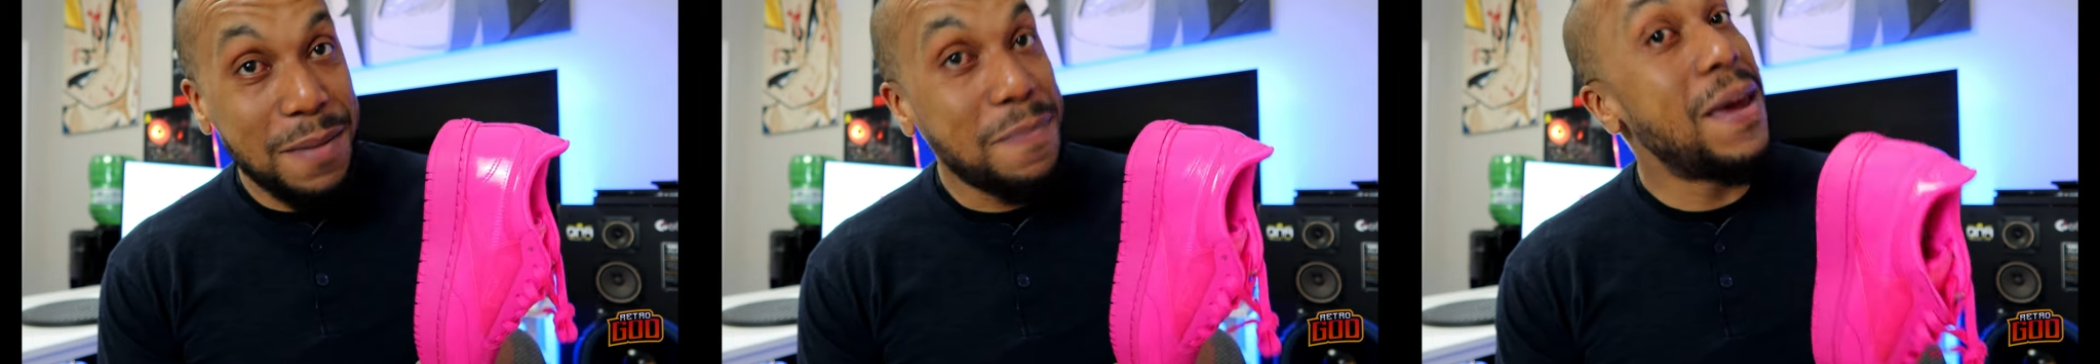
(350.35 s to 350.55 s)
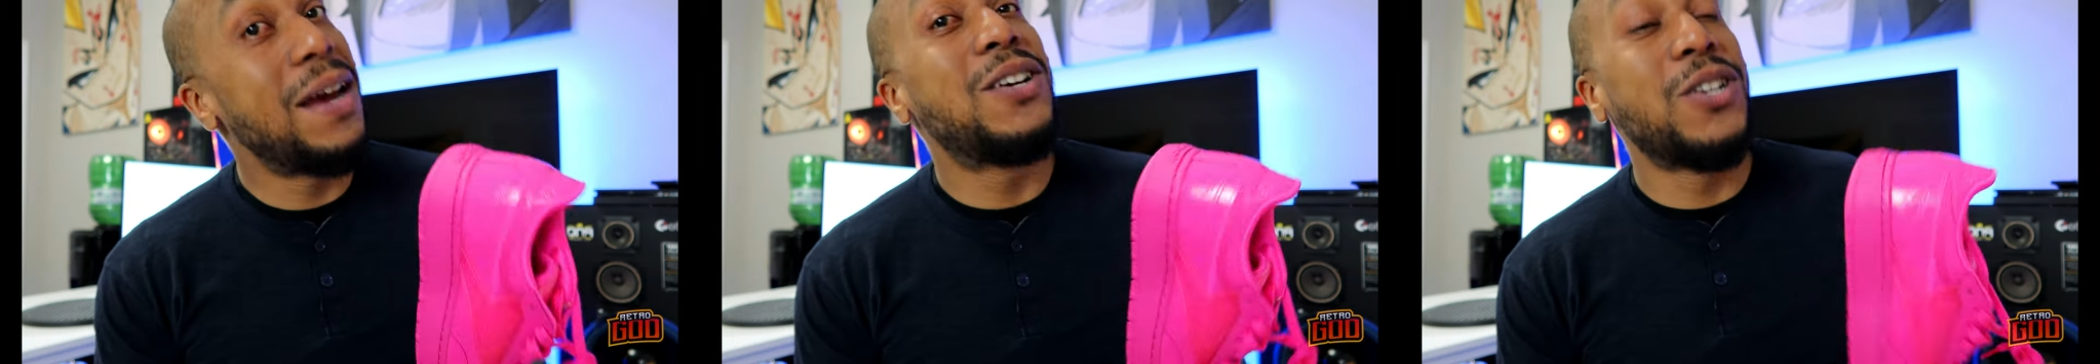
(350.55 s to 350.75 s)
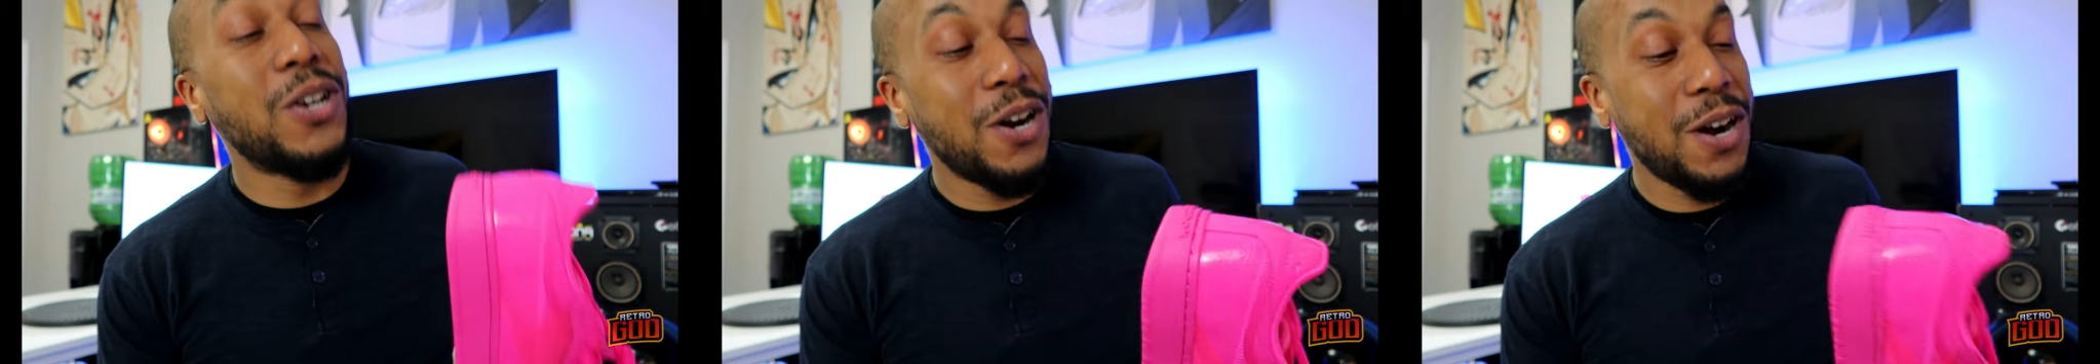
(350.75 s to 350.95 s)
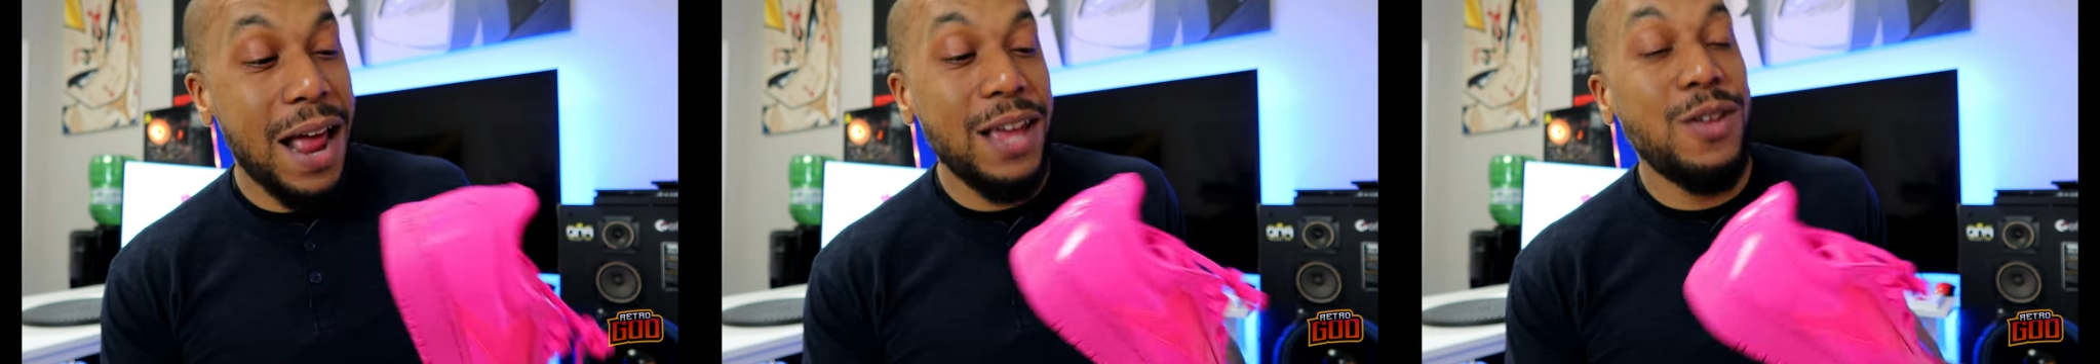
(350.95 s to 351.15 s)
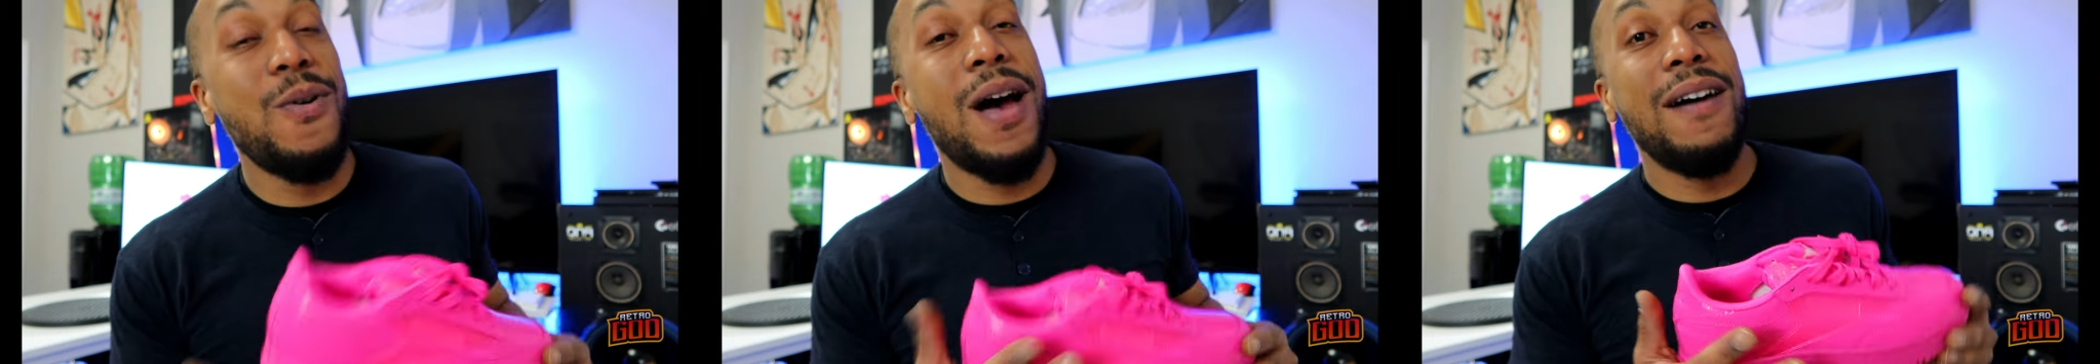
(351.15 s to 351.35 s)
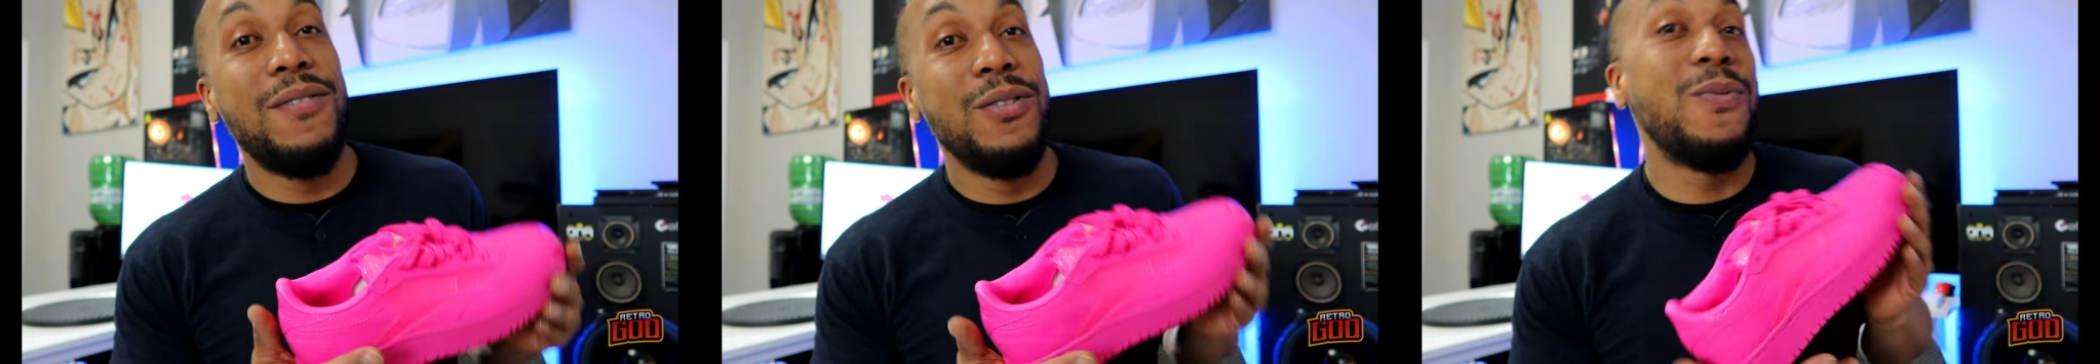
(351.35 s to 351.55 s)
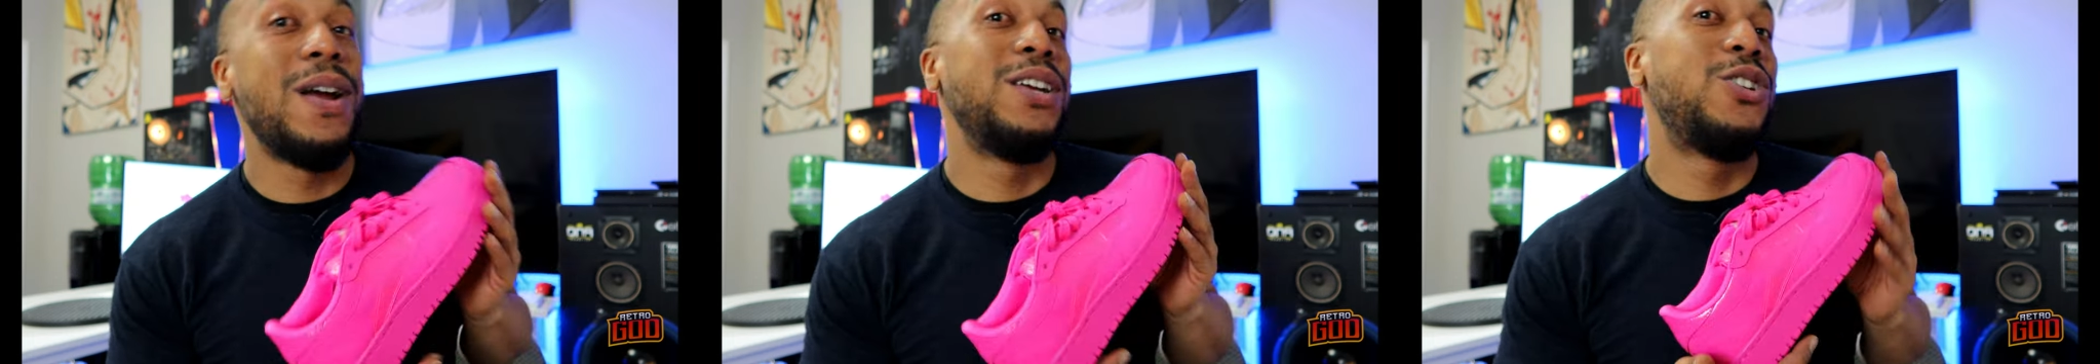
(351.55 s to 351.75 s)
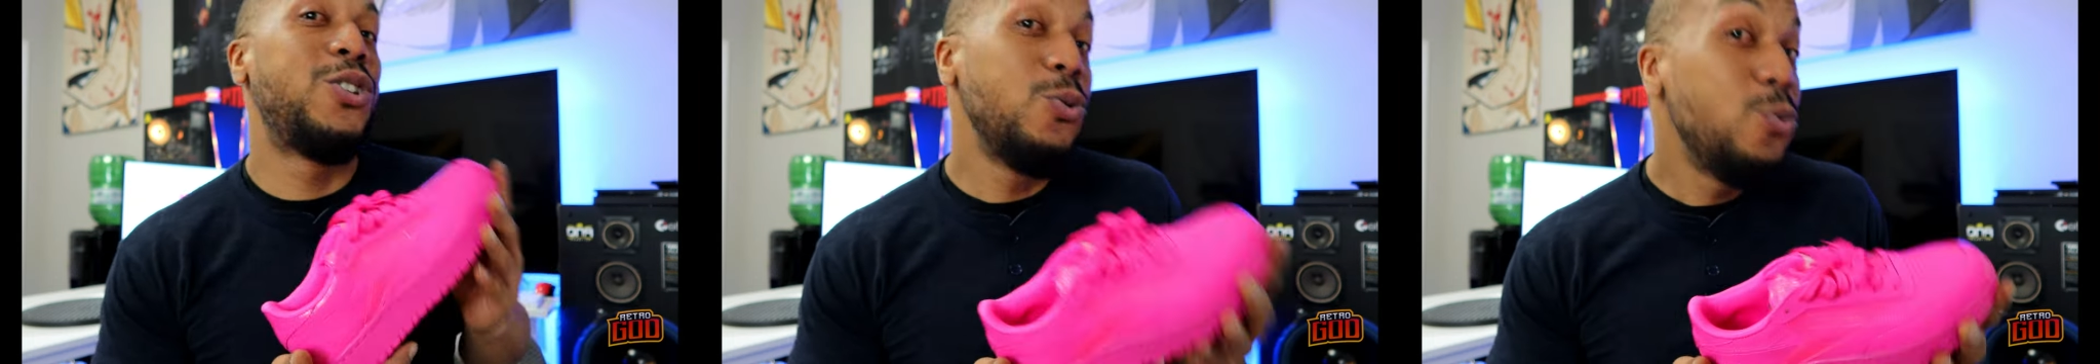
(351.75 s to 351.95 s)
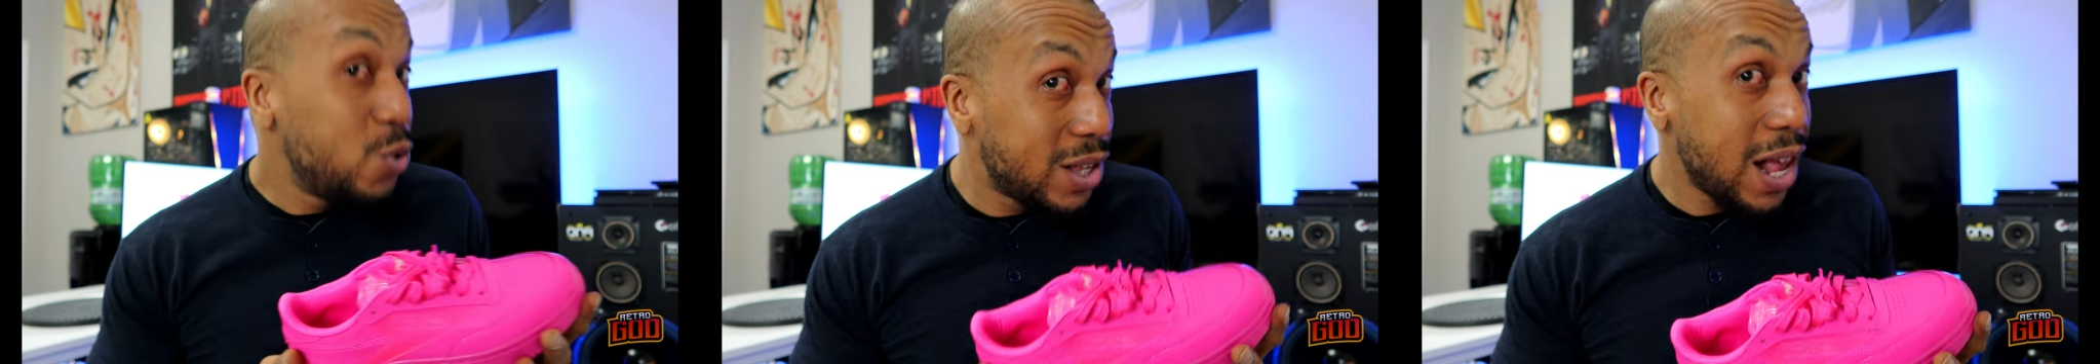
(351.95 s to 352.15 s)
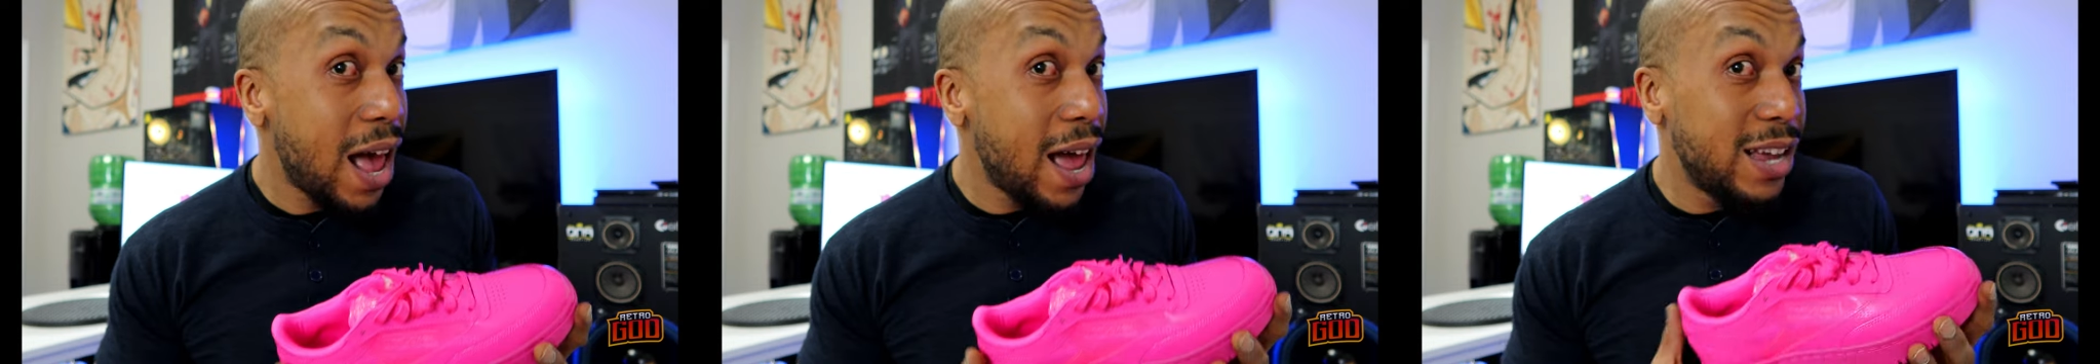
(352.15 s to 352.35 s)
Make sure that you have the right shoe
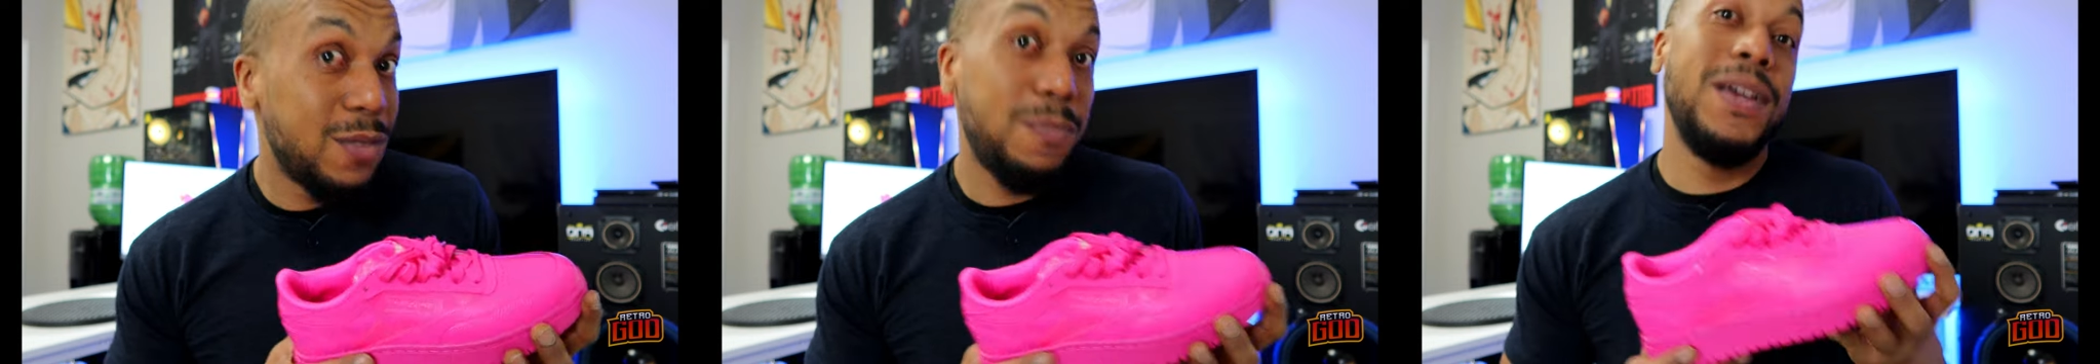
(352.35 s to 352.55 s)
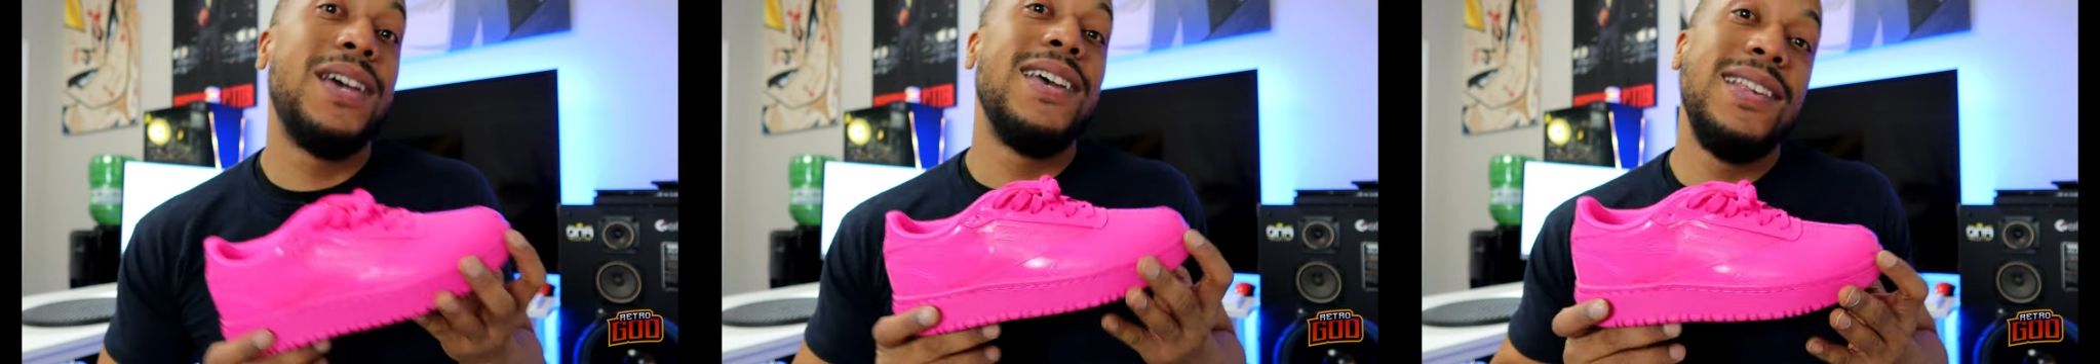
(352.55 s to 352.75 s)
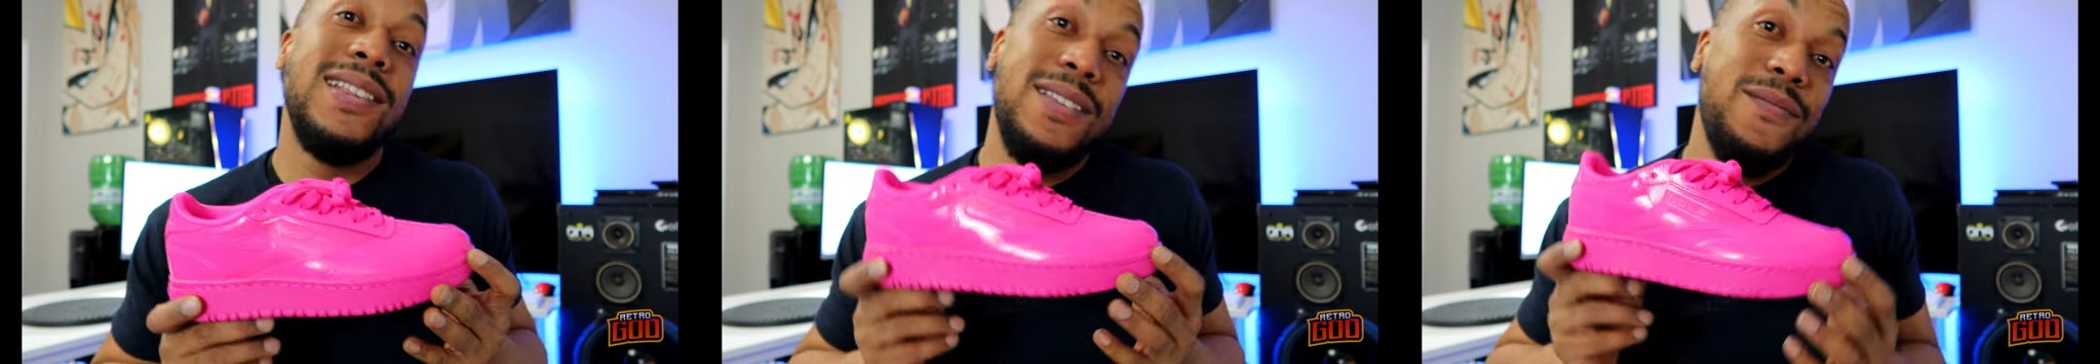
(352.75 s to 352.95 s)
size because